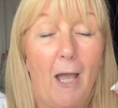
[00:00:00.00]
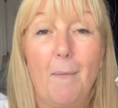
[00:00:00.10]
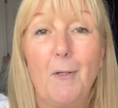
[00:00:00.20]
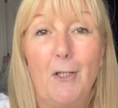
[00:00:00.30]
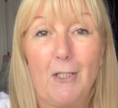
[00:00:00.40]

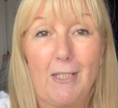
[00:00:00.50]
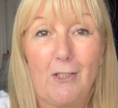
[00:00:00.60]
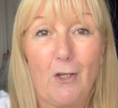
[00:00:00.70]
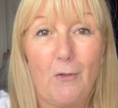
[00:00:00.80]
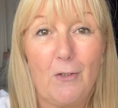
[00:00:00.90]
I'm going to
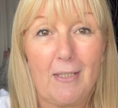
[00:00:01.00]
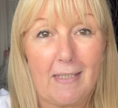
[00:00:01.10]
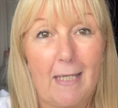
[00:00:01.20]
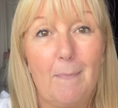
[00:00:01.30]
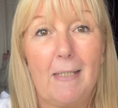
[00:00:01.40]
show you the
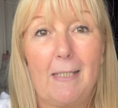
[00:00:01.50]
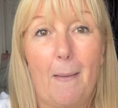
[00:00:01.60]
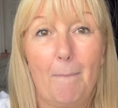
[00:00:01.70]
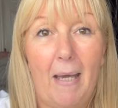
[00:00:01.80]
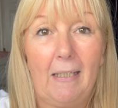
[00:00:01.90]
tips as
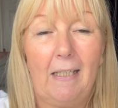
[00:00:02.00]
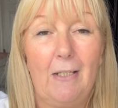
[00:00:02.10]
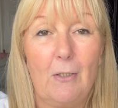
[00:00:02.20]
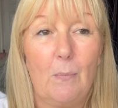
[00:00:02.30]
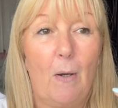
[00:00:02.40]
I'm
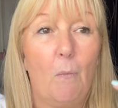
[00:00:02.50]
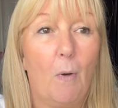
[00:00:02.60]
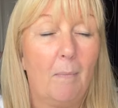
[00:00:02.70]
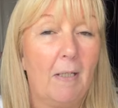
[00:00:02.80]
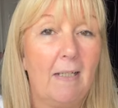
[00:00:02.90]
packing as well,
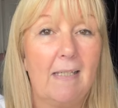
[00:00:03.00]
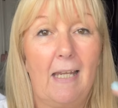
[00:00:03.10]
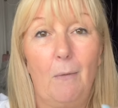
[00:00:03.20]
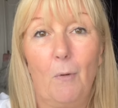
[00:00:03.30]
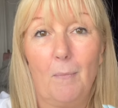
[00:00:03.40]
what I'm going to
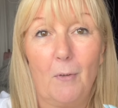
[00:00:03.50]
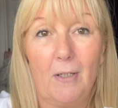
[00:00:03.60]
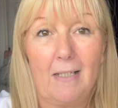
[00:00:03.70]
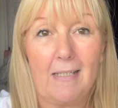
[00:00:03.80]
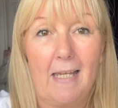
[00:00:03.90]
take, what I'm not
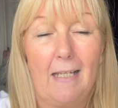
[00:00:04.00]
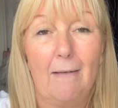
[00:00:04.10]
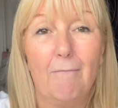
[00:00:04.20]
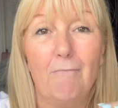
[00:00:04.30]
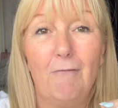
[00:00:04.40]
going to take. And
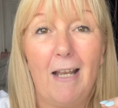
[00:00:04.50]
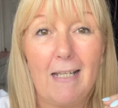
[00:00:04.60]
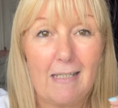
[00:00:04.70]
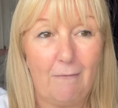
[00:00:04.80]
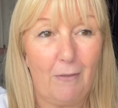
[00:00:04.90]
I'm
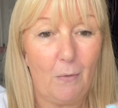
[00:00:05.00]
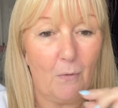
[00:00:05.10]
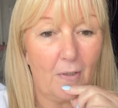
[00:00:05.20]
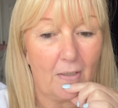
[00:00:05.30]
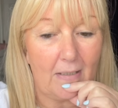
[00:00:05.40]
relatively
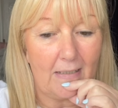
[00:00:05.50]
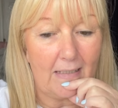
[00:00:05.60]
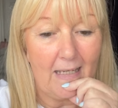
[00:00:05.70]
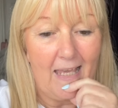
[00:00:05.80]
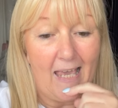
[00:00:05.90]
organized
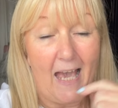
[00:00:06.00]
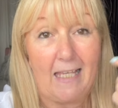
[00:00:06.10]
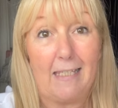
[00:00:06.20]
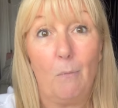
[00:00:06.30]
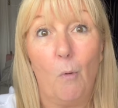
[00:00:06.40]

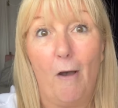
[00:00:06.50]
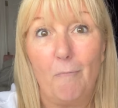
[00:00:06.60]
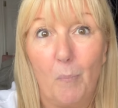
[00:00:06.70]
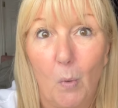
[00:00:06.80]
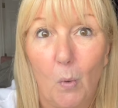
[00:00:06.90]
as in what
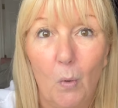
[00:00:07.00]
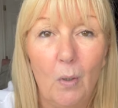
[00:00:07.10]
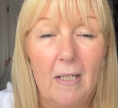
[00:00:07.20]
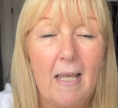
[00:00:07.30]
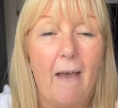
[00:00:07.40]
I've bought.
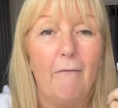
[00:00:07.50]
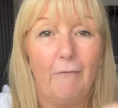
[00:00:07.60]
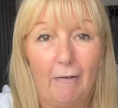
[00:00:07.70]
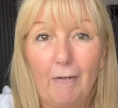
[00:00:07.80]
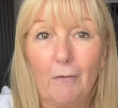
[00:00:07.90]

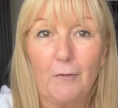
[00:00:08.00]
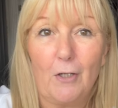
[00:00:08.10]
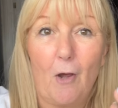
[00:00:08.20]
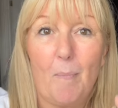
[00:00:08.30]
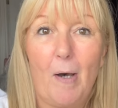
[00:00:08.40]
Very often
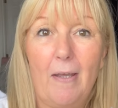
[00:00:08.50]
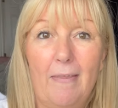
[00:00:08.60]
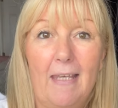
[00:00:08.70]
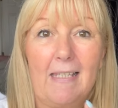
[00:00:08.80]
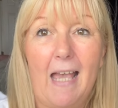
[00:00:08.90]
I'll buy
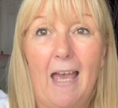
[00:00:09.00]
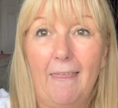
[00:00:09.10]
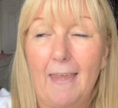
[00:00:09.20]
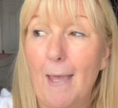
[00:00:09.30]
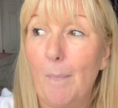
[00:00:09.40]
things at
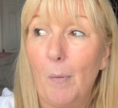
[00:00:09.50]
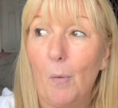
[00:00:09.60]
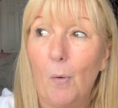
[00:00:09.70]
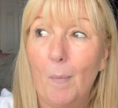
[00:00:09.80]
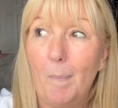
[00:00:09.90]
the
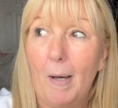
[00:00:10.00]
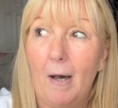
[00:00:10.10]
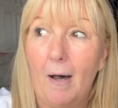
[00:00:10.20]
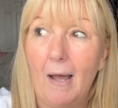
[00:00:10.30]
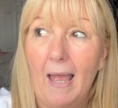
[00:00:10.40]
airport,
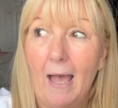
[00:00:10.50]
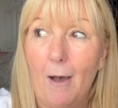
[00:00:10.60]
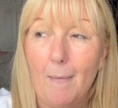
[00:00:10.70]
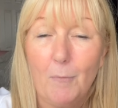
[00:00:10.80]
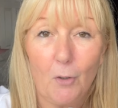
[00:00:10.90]
but
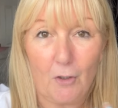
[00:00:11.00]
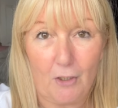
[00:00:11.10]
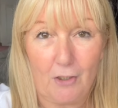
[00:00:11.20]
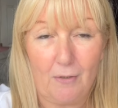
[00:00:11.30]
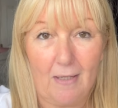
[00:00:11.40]
I'm not going to
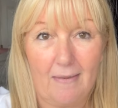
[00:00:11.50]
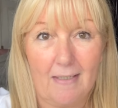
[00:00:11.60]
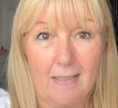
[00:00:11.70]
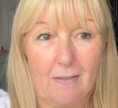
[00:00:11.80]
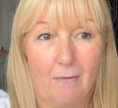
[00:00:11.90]
do that
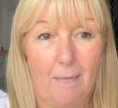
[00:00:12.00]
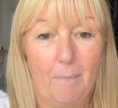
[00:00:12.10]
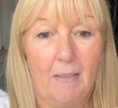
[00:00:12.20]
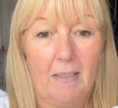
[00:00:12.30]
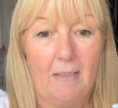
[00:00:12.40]
this
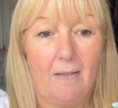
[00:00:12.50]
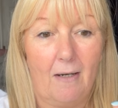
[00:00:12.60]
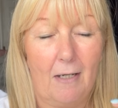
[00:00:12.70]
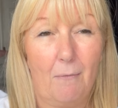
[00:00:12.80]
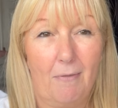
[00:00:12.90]
time.
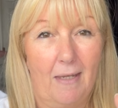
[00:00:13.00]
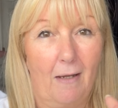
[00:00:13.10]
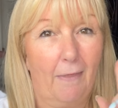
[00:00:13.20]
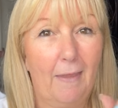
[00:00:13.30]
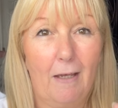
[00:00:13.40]
I
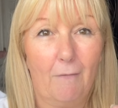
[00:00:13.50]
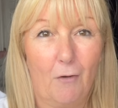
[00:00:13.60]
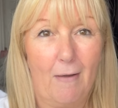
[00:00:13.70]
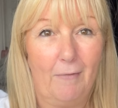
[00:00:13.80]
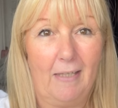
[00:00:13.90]
think I've
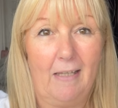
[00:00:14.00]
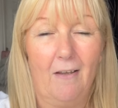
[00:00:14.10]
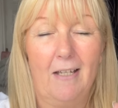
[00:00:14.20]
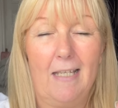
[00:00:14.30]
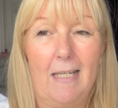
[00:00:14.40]
got everything that
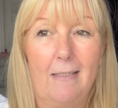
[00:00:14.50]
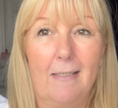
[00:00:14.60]
I need.